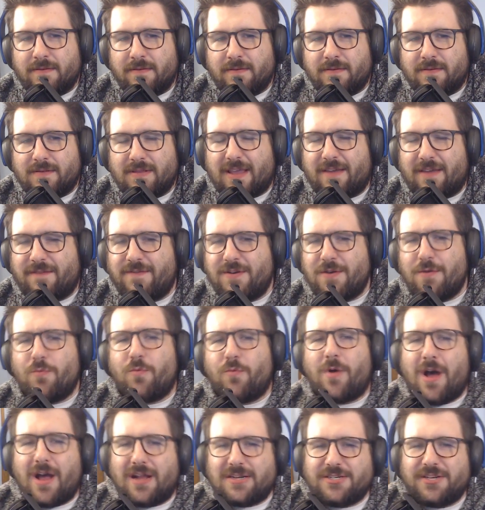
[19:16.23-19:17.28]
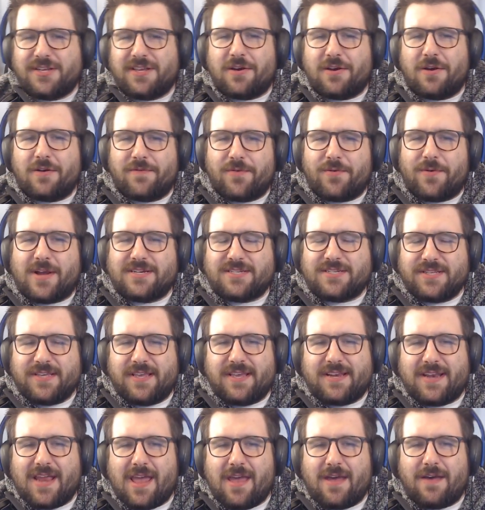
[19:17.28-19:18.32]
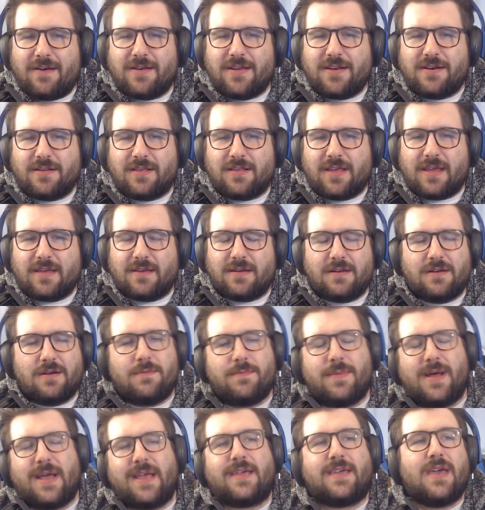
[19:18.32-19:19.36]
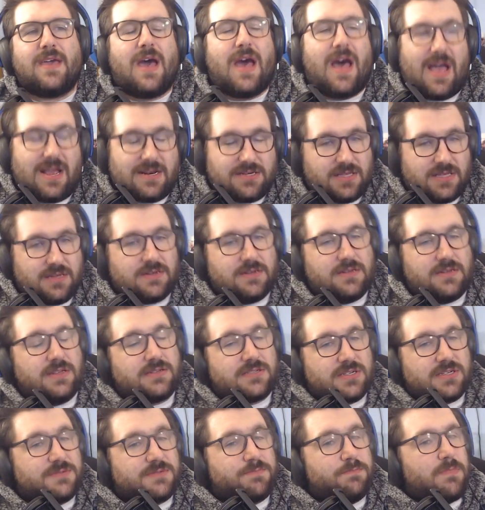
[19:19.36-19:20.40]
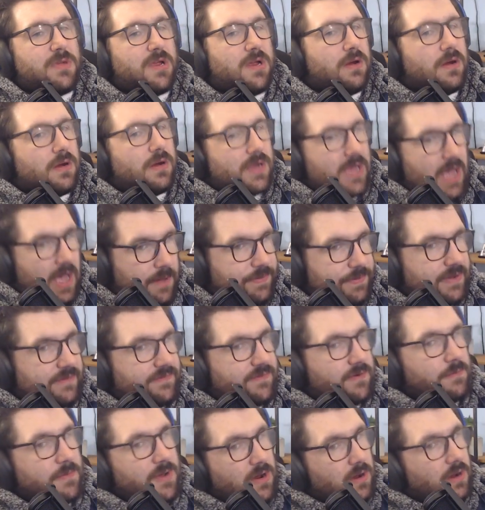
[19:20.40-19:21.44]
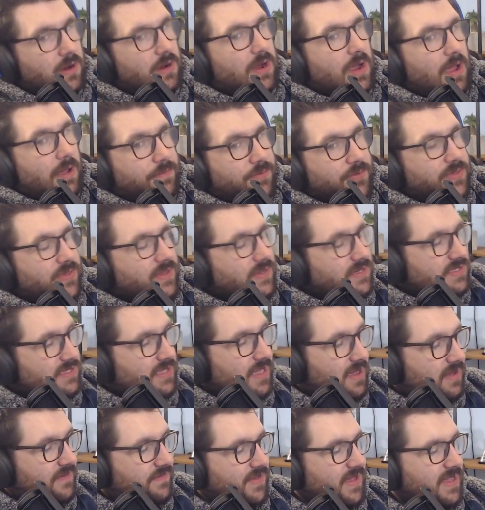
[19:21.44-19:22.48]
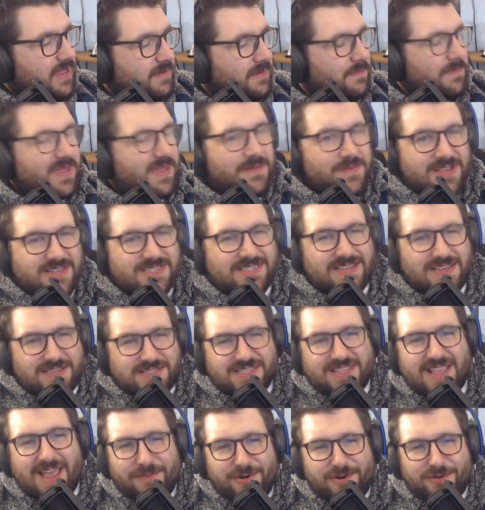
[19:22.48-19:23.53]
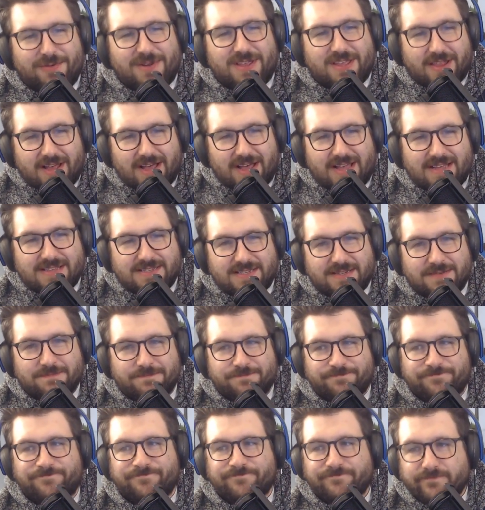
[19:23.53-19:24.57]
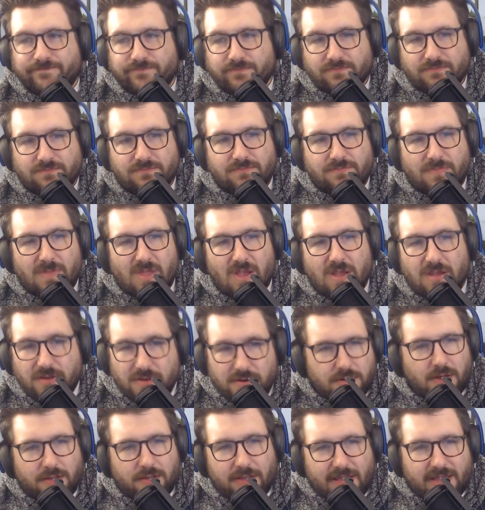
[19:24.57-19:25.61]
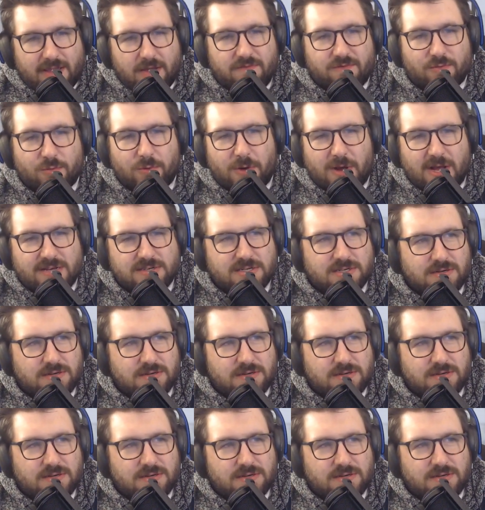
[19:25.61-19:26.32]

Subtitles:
Like, if you're watching Overwatch League now and you're like, oh my gosh, it's just mirror comp after mirror comp with this stuff. Like, maybe it's just time to realize you don't like Overwatch.